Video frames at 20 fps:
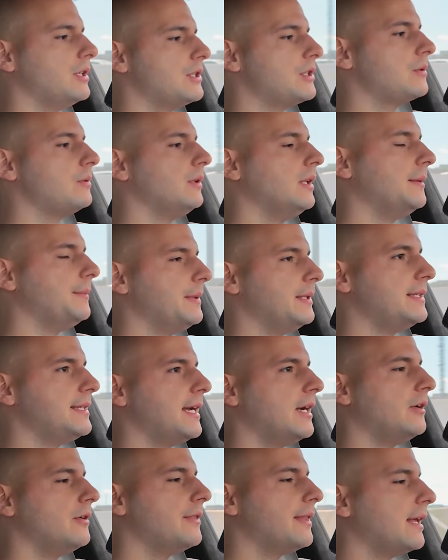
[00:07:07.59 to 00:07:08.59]
could scroll up and
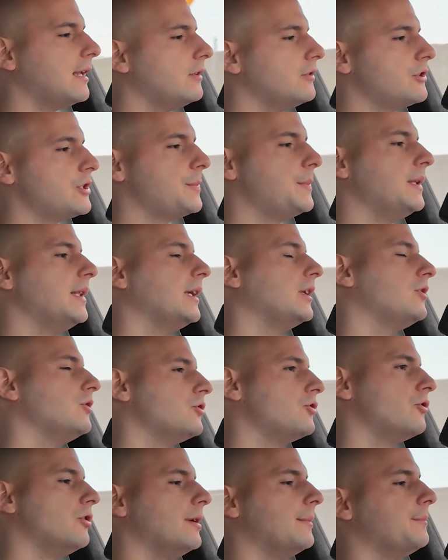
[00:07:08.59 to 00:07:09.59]
down and that'll just be like
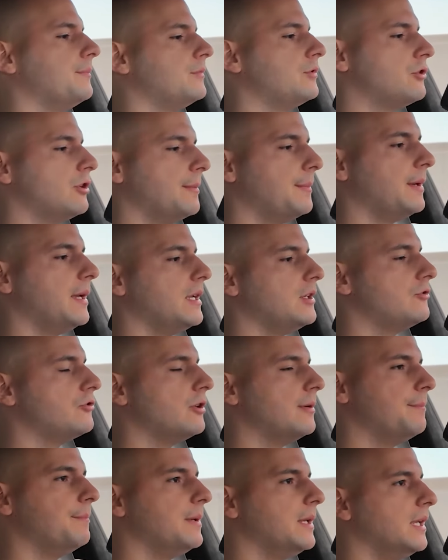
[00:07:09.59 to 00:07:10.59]
your trip A,
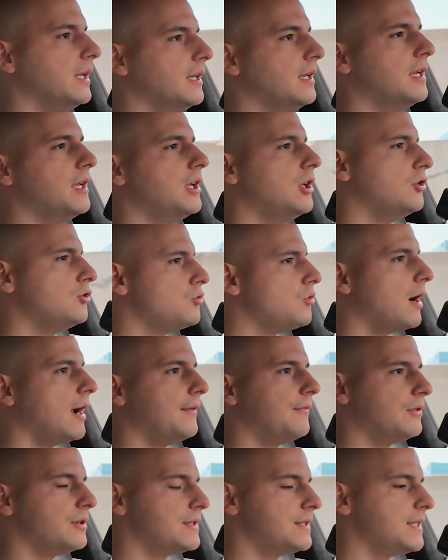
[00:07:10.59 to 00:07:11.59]
trip B,
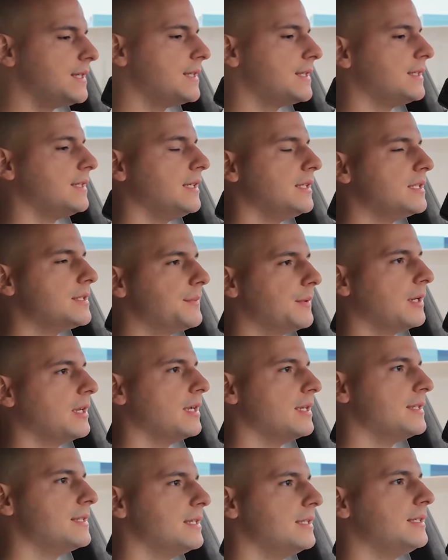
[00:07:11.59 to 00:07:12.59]
driver assistance,
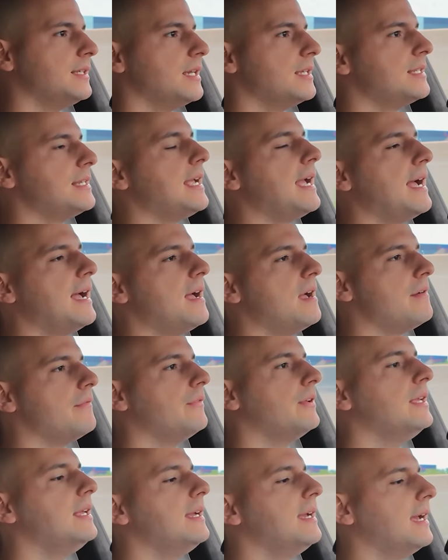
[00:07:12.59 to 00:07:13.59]
because it does have
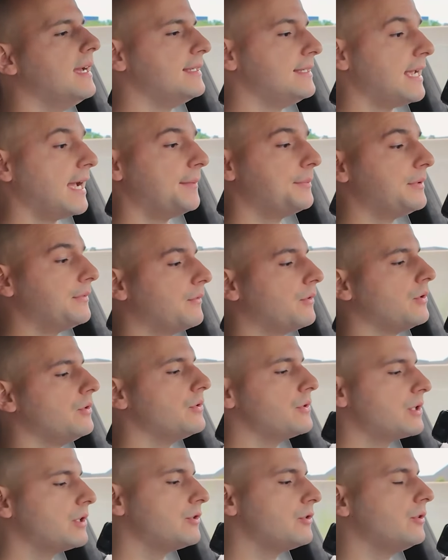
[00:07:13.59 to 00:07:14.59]
adaptive
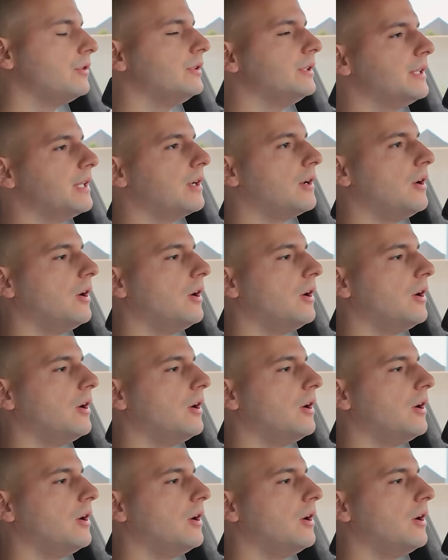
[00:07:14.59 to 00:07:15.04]
cruise control in the